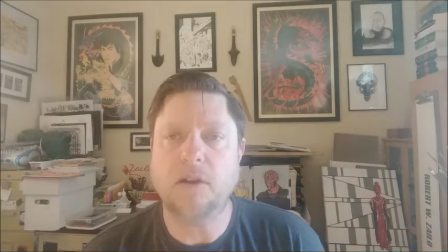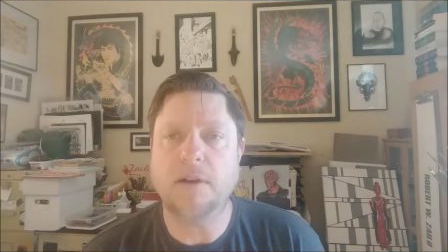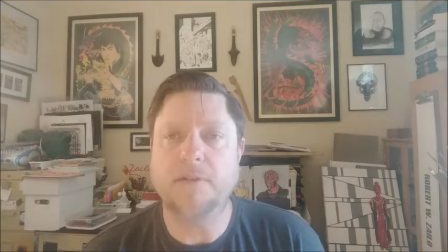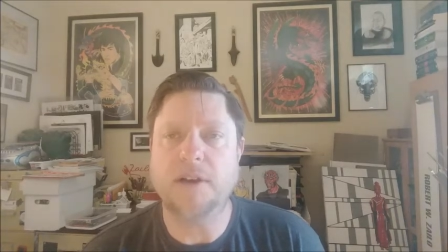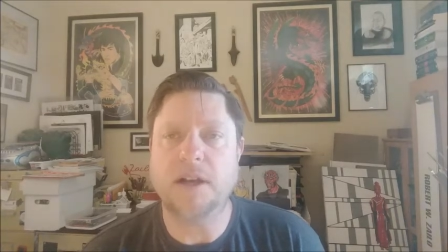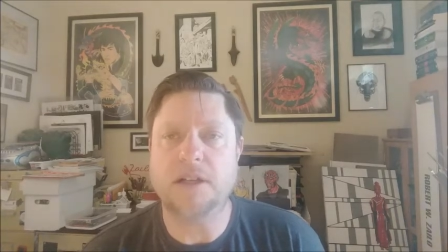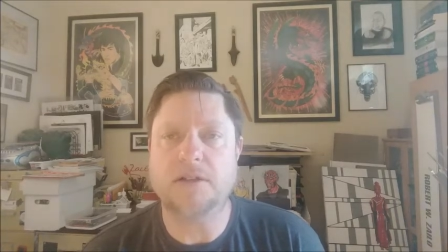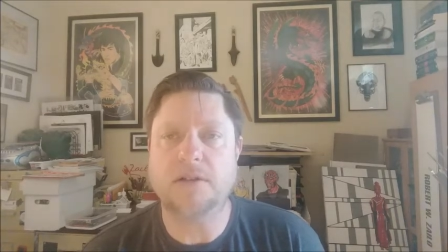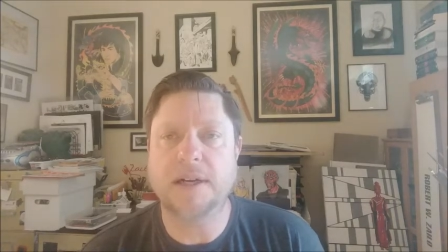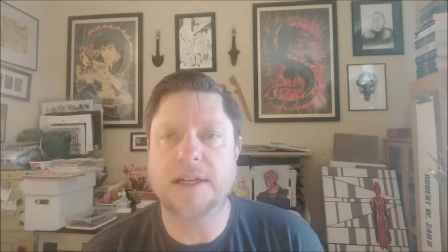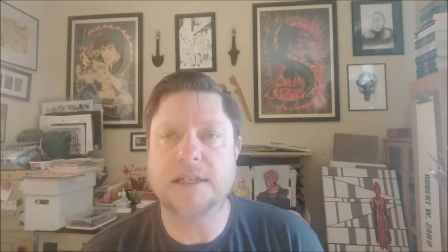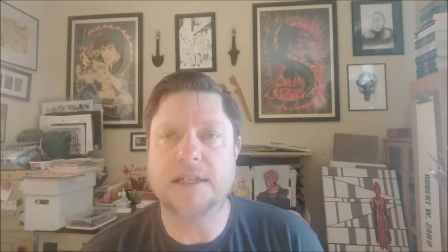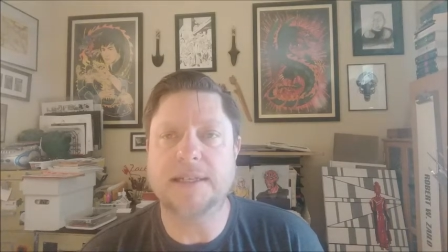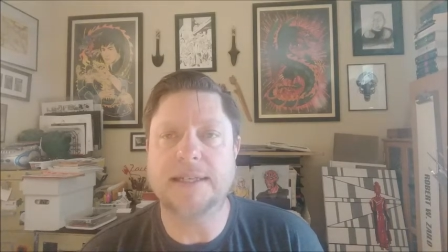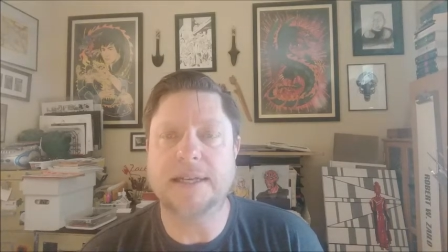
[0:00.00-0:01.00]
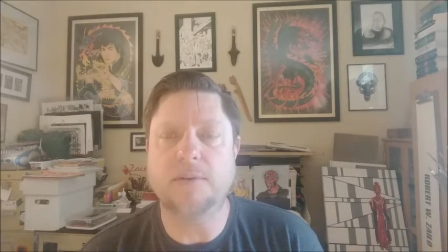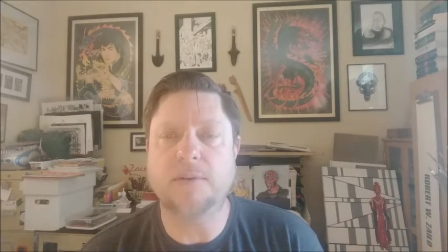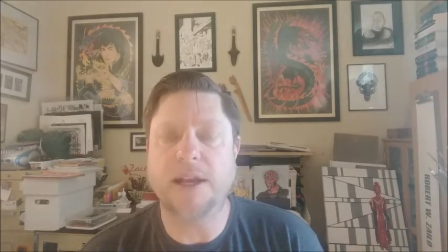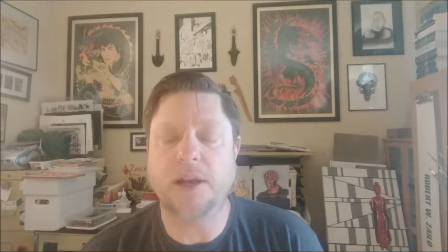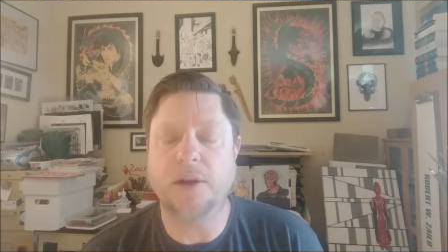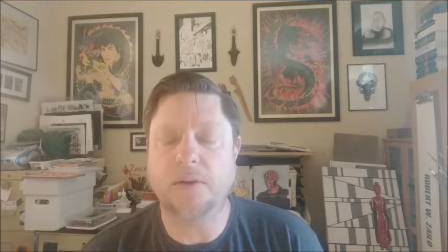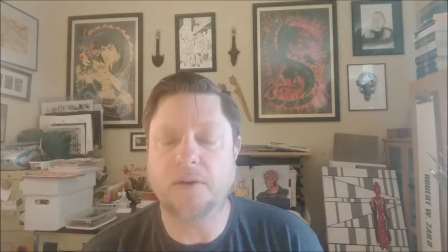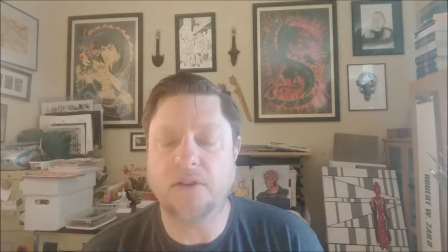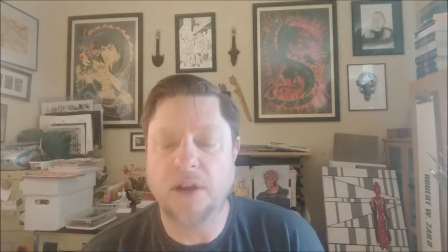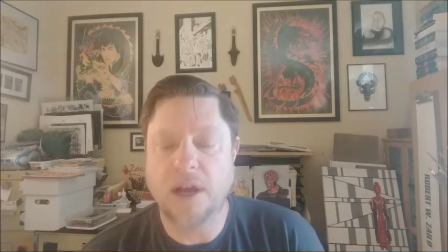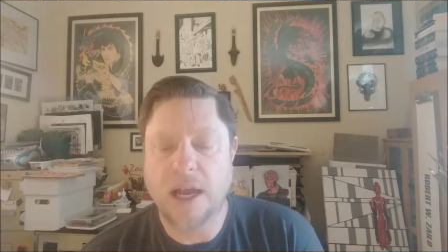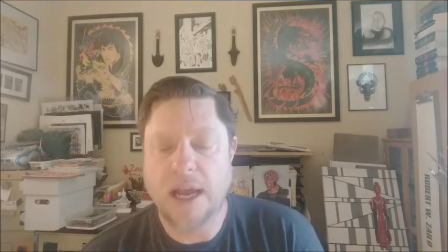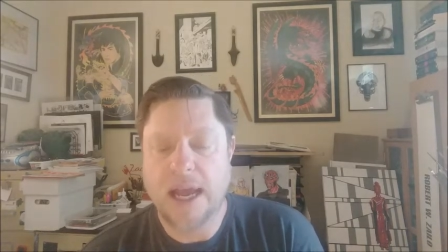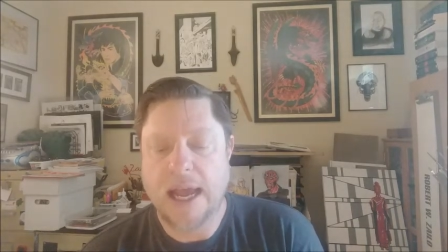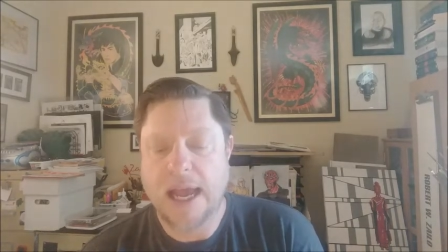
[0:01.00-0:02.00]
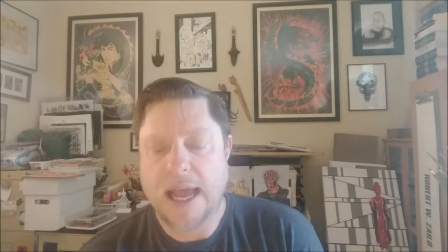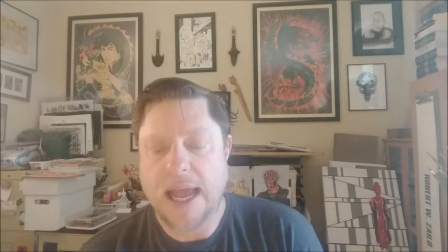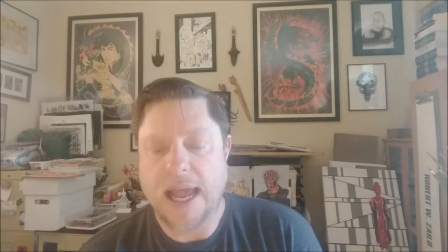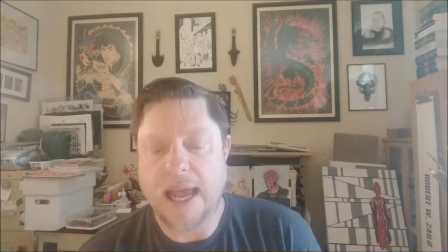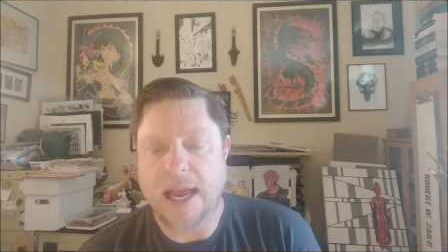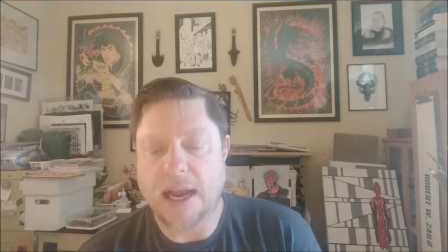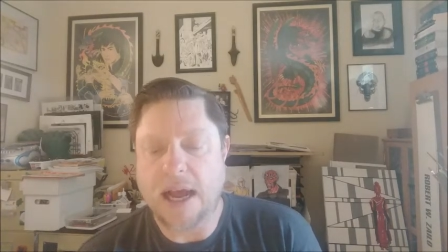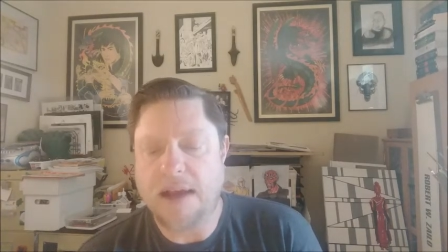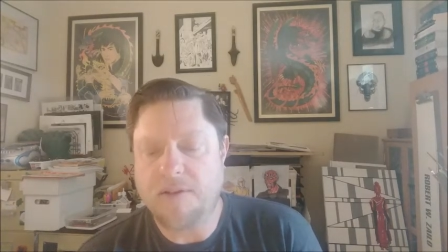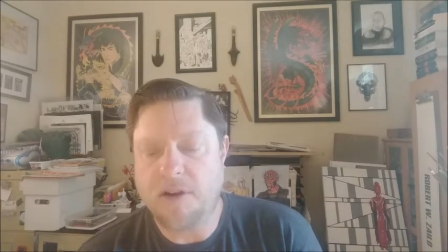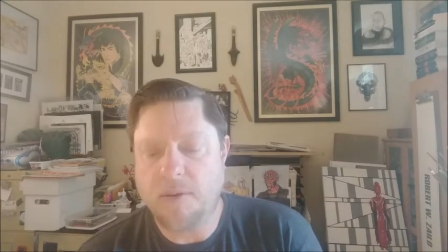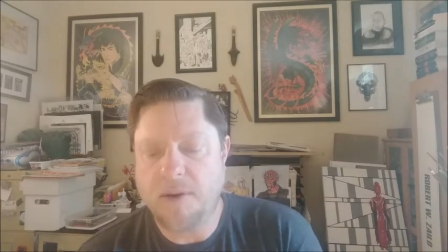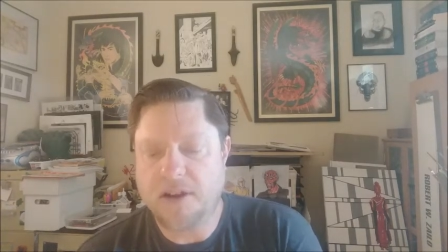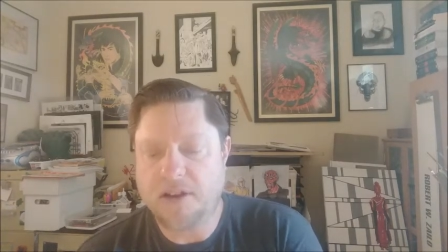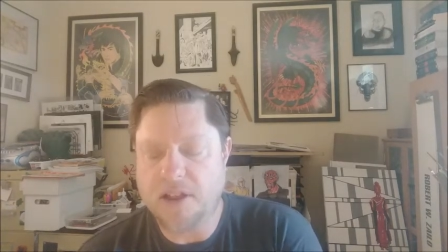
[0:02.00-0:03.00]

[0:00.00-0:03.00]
of illustrations that we use. And I've always